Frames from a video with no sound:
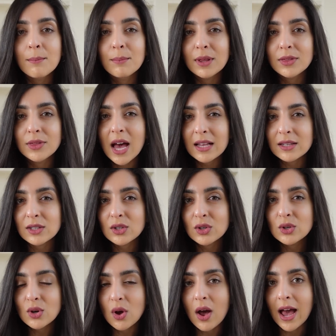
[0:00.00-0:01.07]
But that's
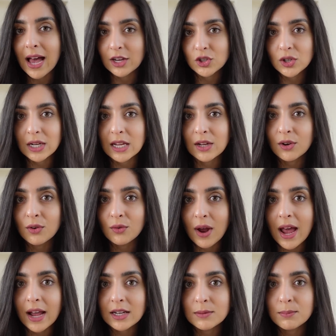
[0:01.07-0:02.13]
not actually
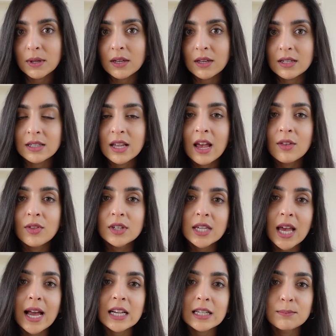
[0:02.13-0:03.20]
correct because the
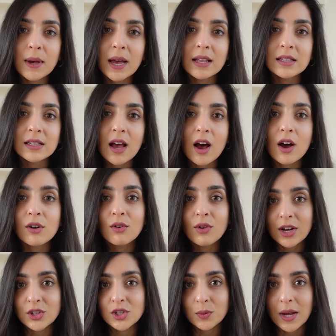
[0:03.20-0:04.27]
tax bands are
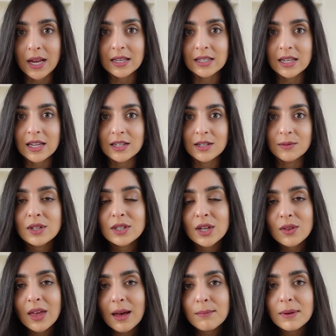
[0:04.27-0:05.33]
graduated.
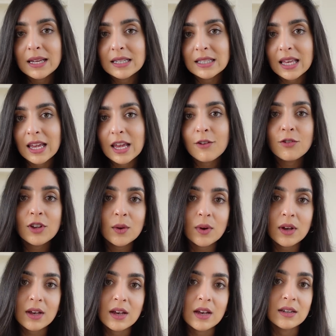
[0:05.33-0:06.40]
So that means that if
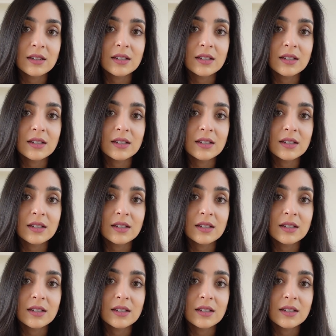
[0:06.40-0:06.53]
you earn